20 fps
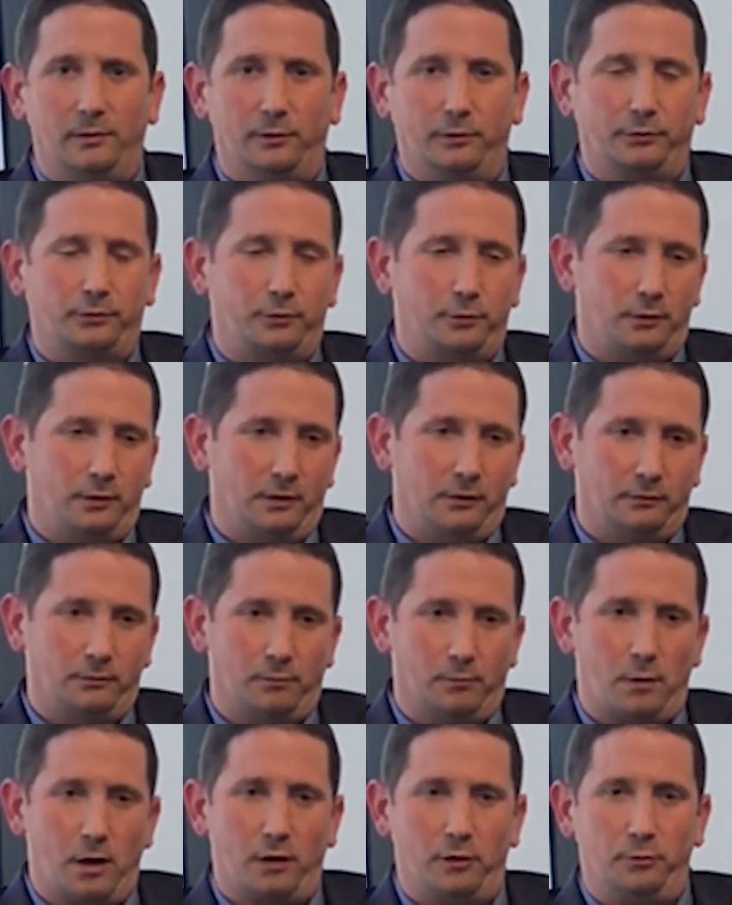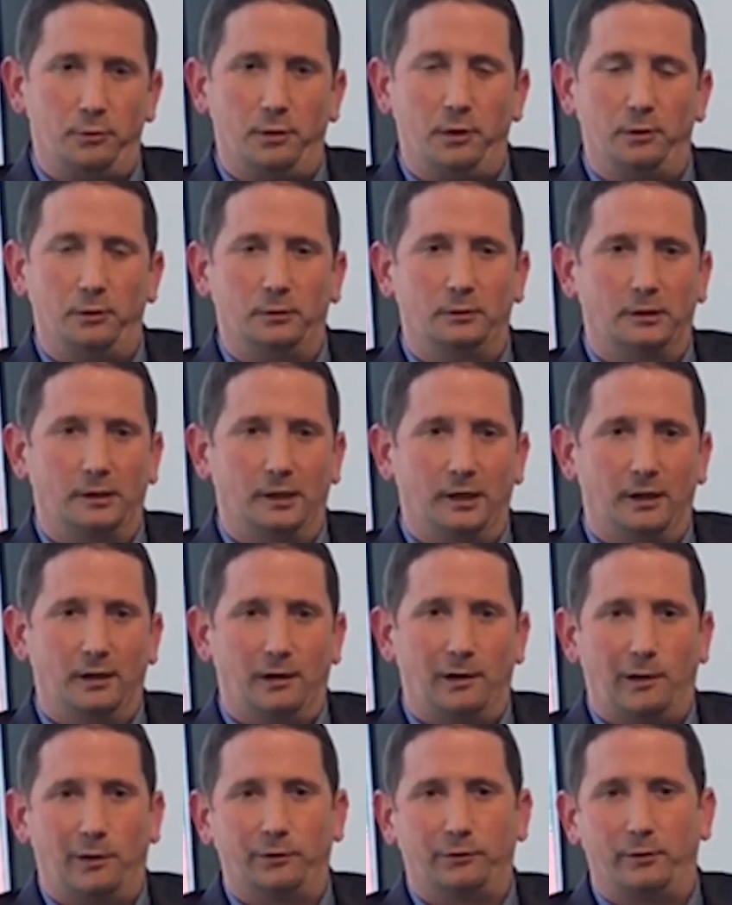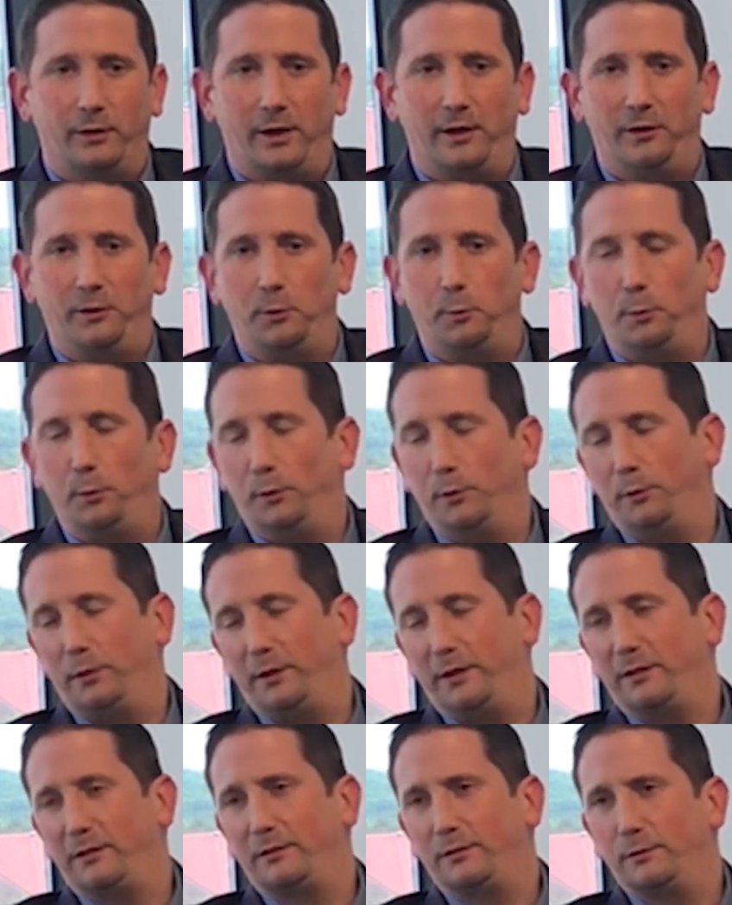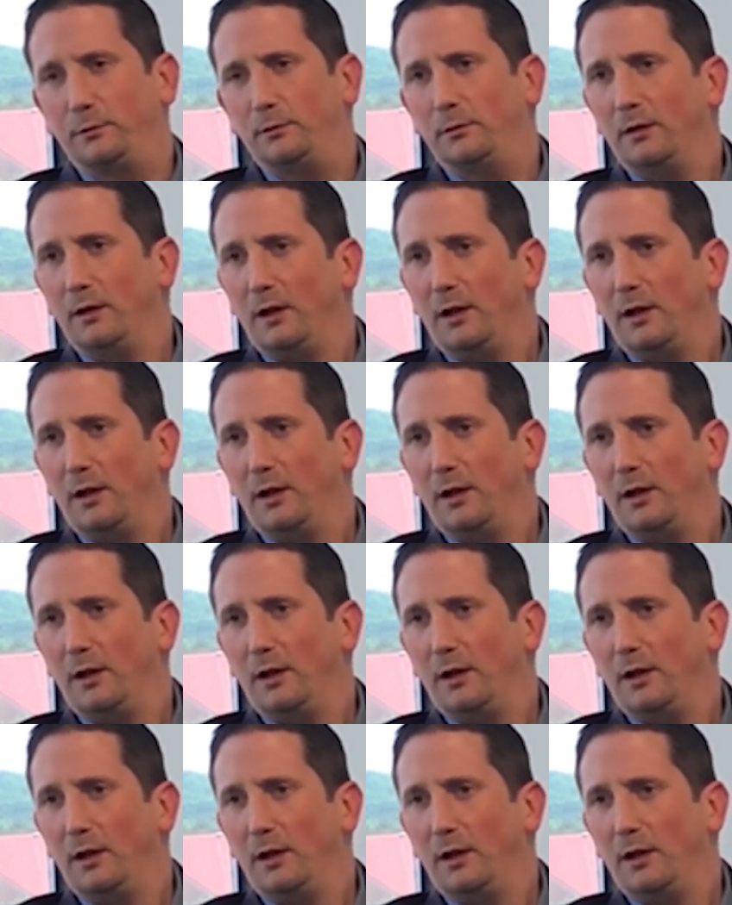Those 2 years were monumental. Also had the ability to